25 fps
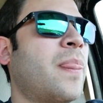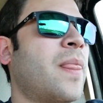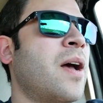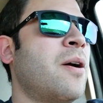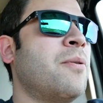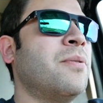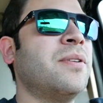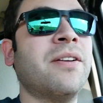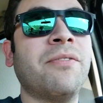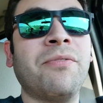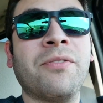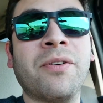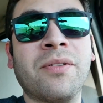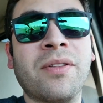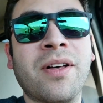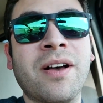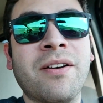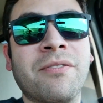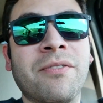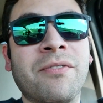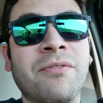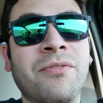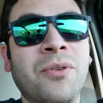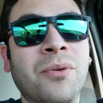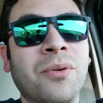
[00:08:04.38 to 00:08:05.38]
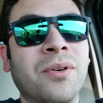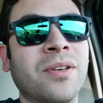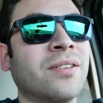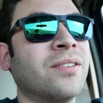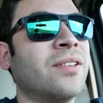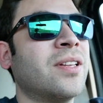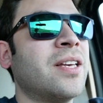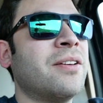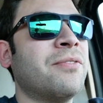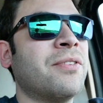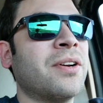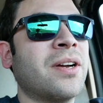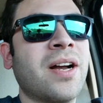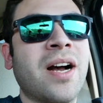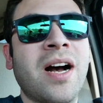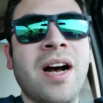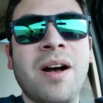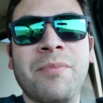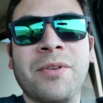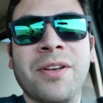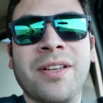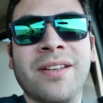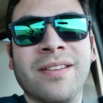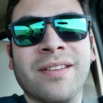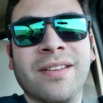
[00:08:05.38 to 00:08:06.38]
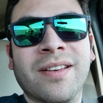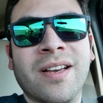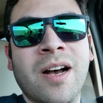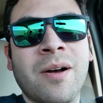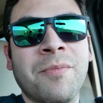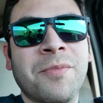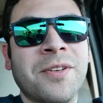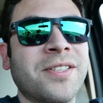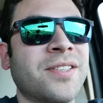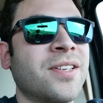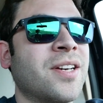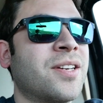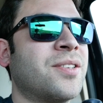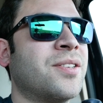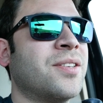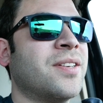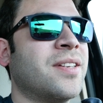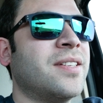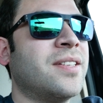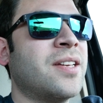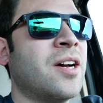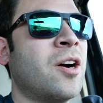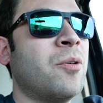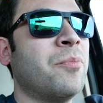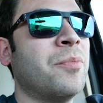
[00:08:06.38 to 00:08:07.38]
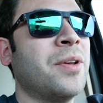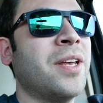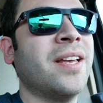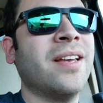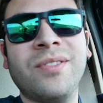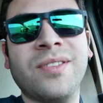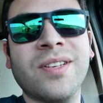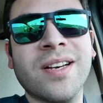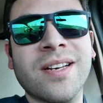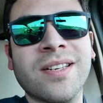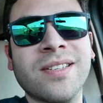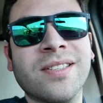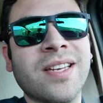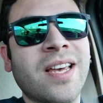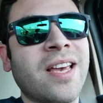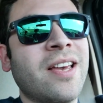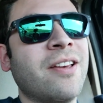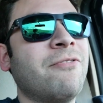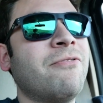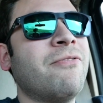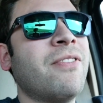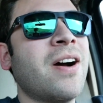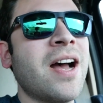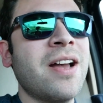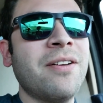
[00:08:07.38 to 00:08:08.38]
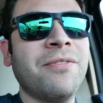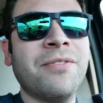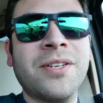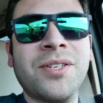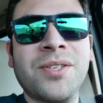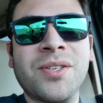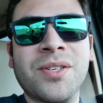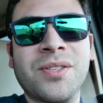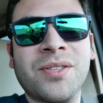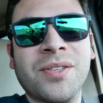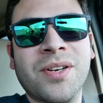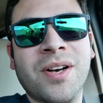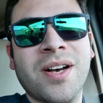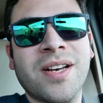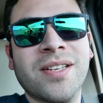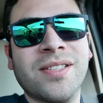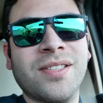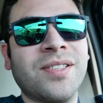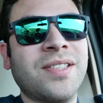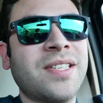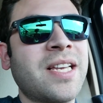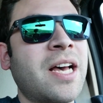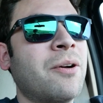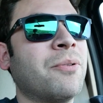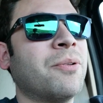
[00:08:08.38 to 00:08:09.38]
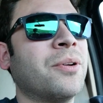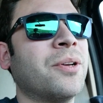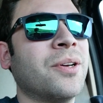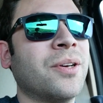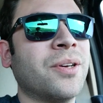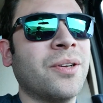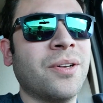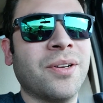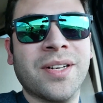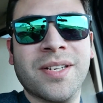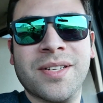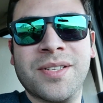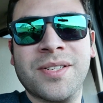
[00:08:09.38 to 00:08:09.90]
I would definitely love if you could leave a comment in the comment section and tell me, does a 5-inch exhaust sound good on a